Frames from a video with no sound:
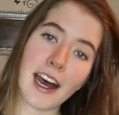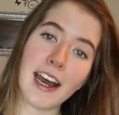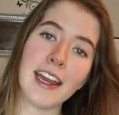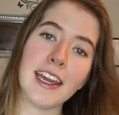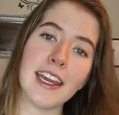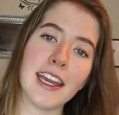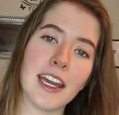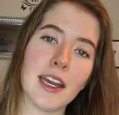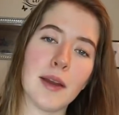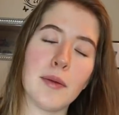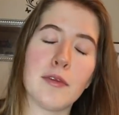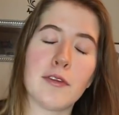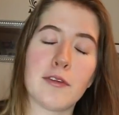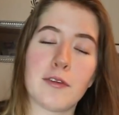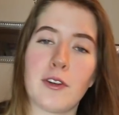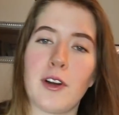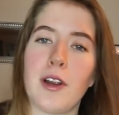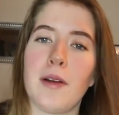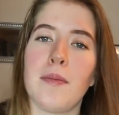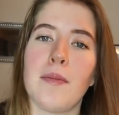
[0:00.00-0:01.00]
I am
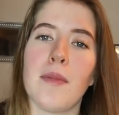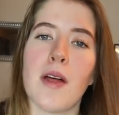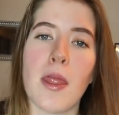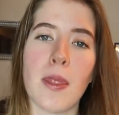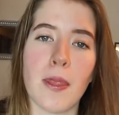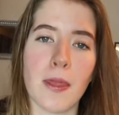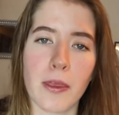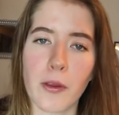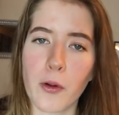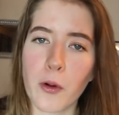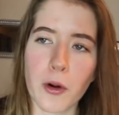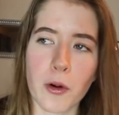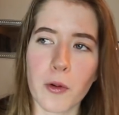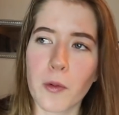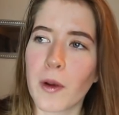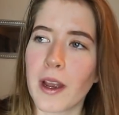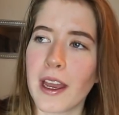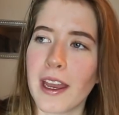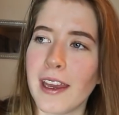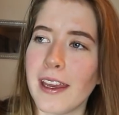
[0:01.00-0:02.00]
from
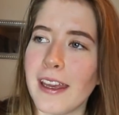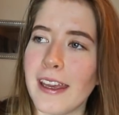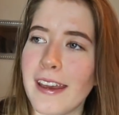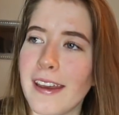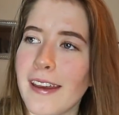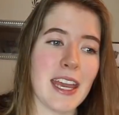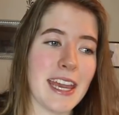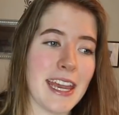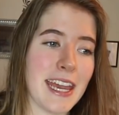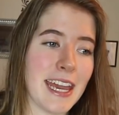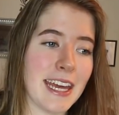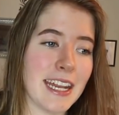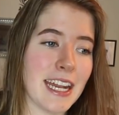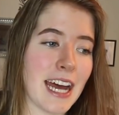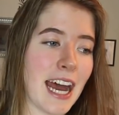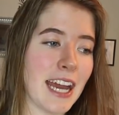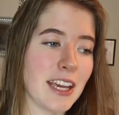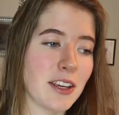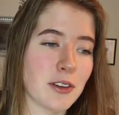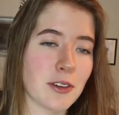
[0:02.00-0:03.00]
Norway and
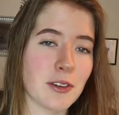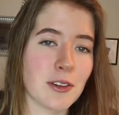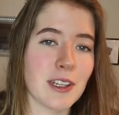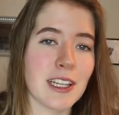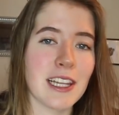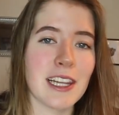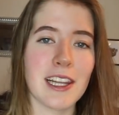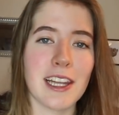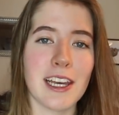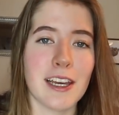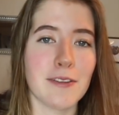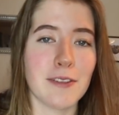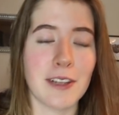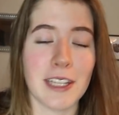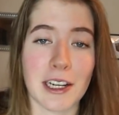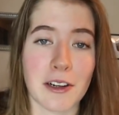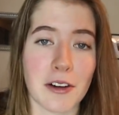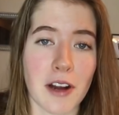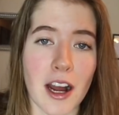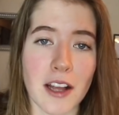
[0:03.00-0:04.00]
I currently live
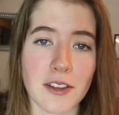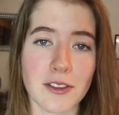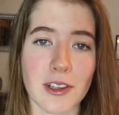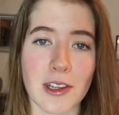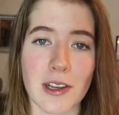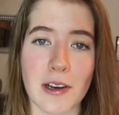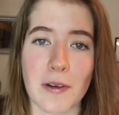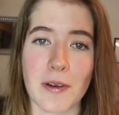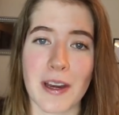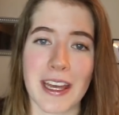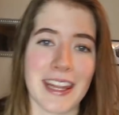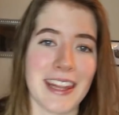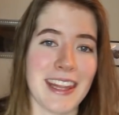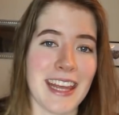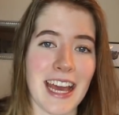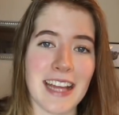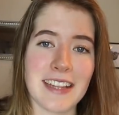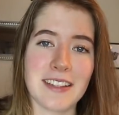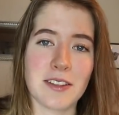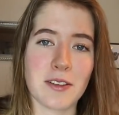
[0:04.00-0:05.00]
near Oslo, and
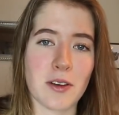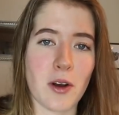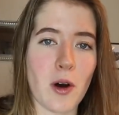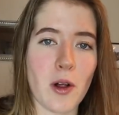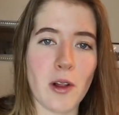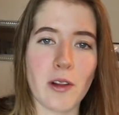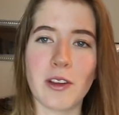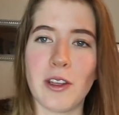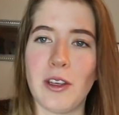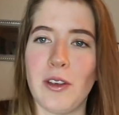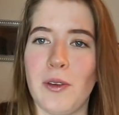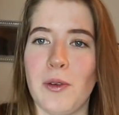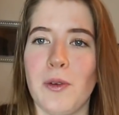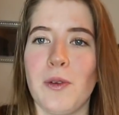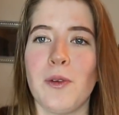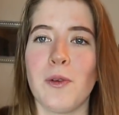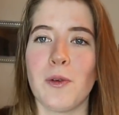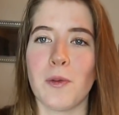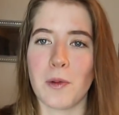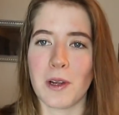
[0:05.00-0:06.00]
that's all
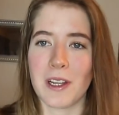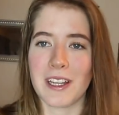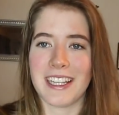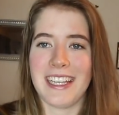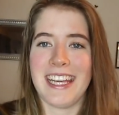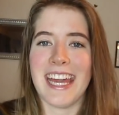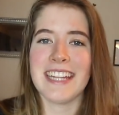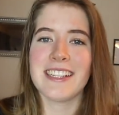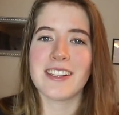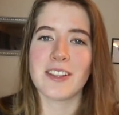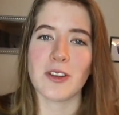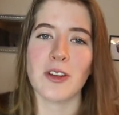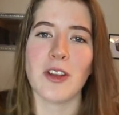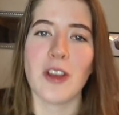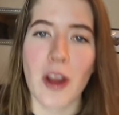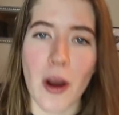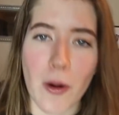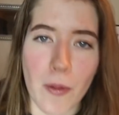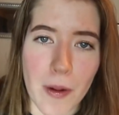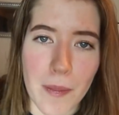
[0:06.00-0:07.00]
you will get to
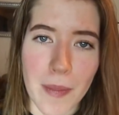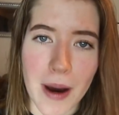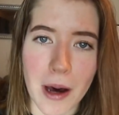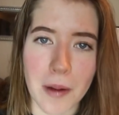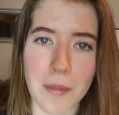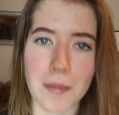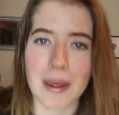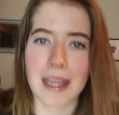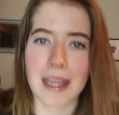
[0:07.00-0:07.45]
know about